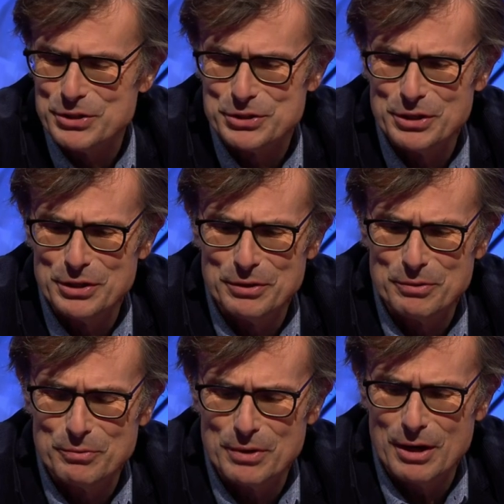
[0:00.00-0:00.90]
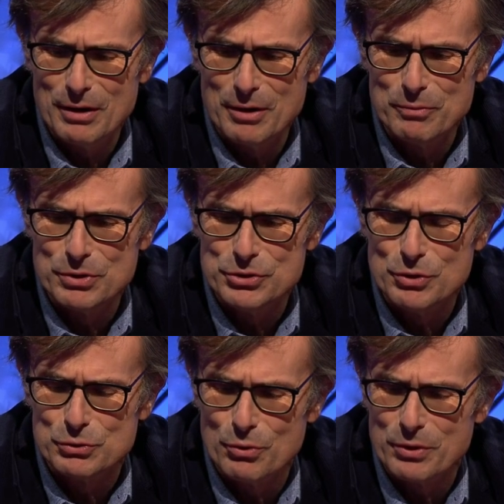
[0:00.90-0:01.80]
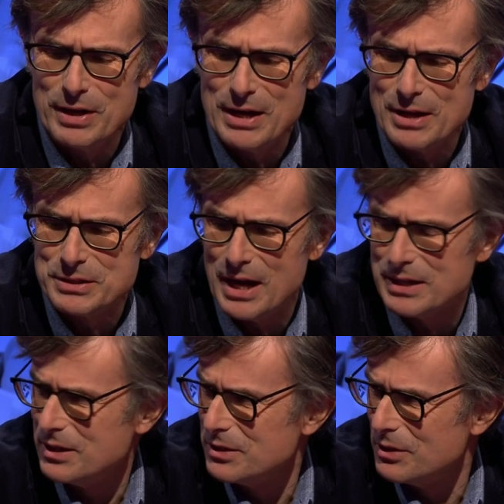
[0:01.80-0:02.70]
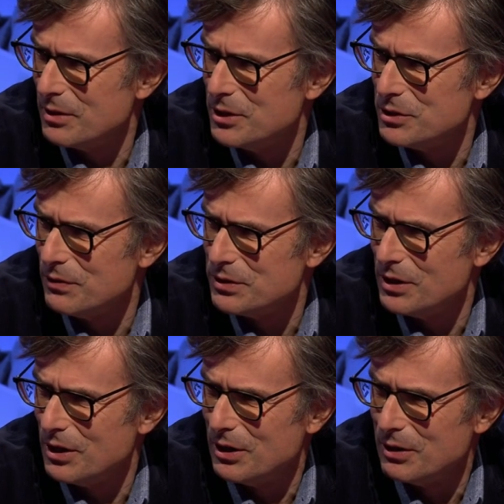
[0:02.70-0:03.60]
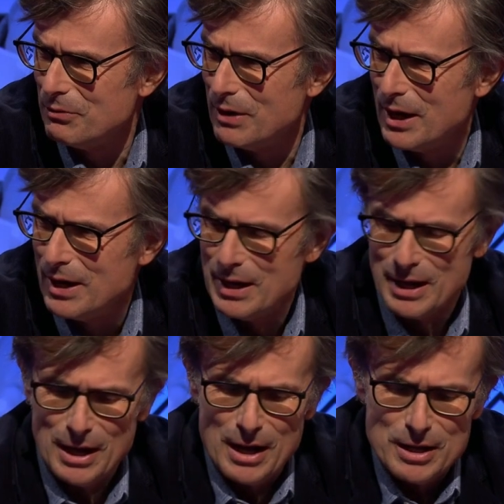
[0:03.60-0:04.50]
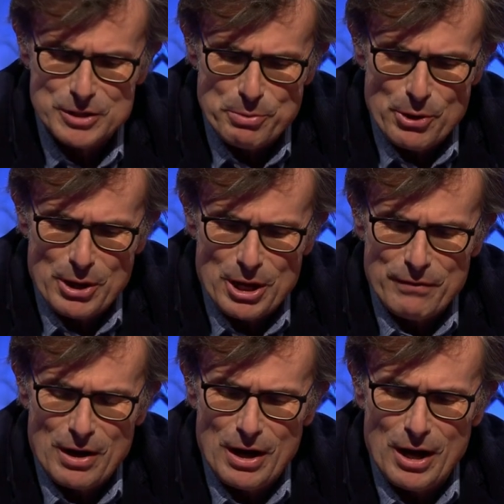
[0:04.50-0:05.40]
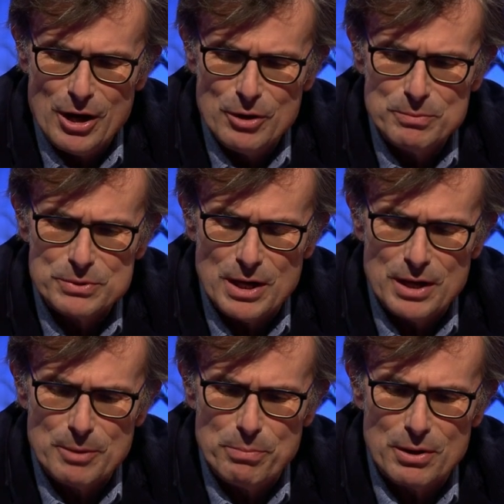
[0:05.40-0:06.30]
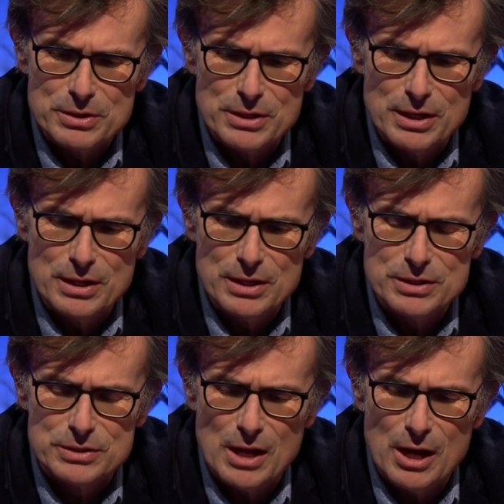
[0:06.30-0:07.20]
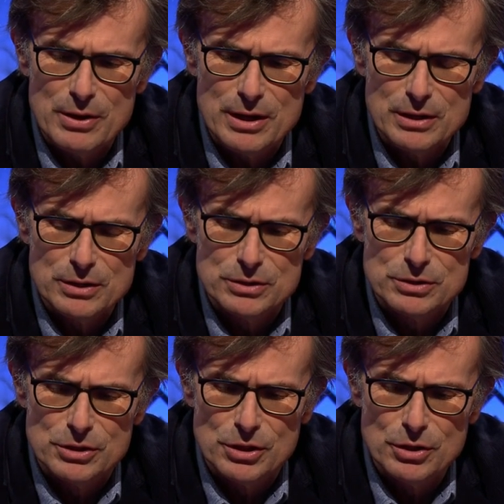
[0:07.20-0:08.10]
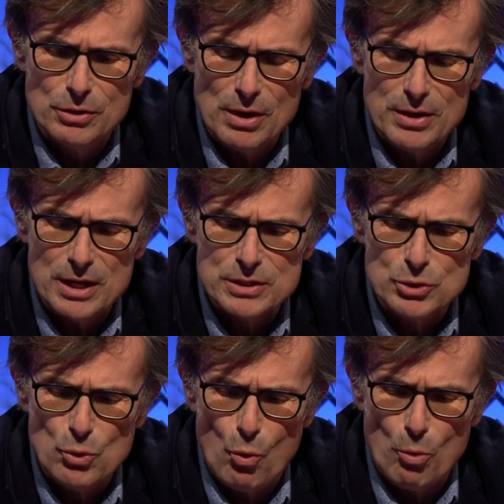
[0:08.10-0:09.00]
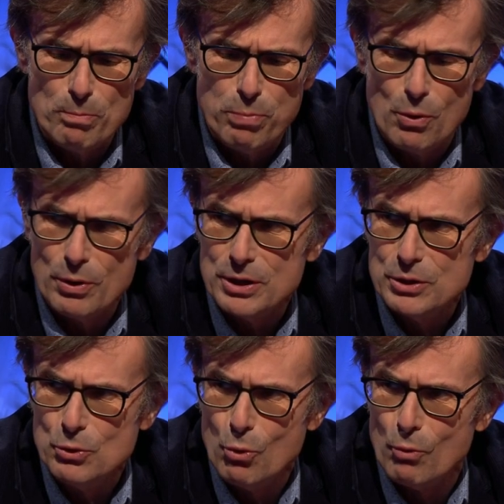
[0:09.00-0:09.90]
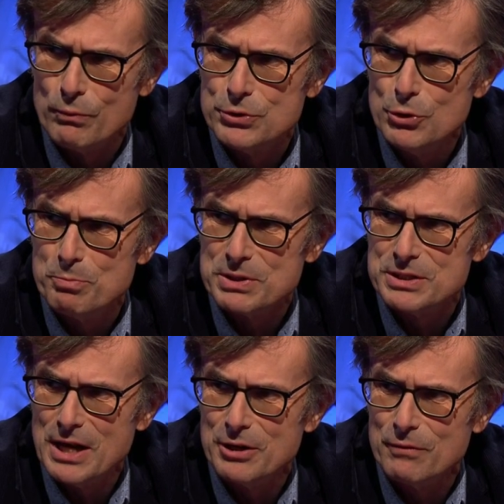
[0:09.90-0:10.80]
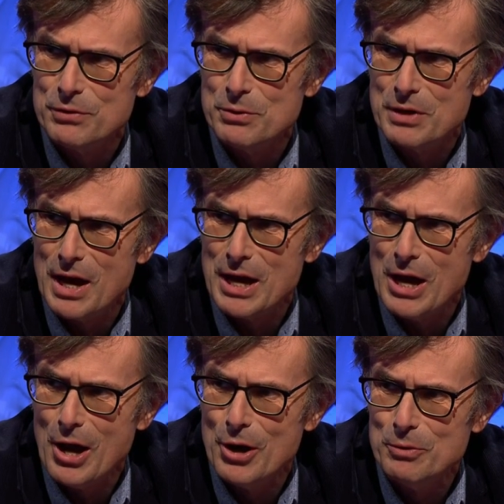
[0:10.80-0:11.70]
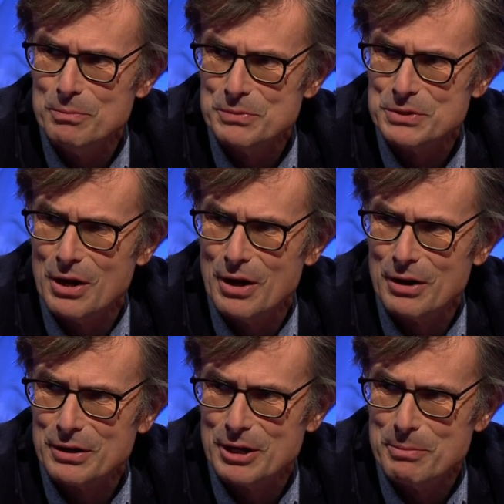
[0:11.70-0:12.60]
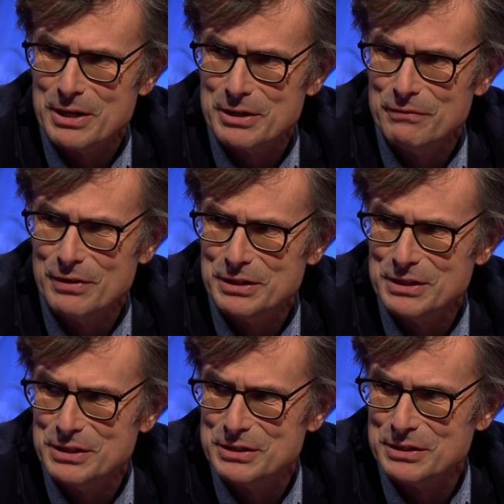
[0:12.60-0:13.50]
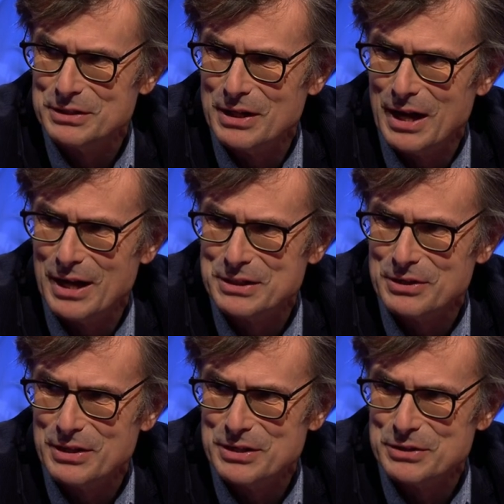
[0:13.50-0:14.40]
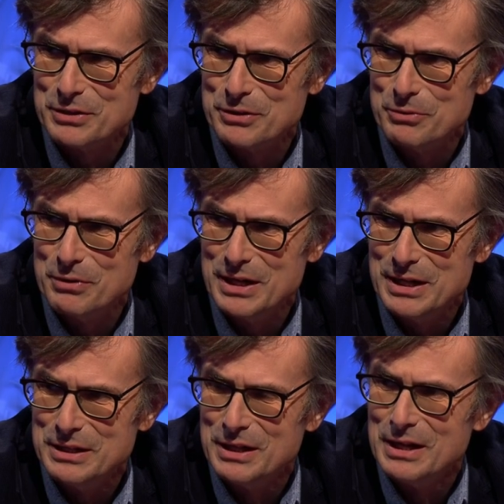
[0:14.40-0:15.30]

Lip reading: is to reduce all the greenhouse gases that each of us are spewing out of our homes. And the policy is going to, I think it's 0.02% of UK homes are going to be converted to these green...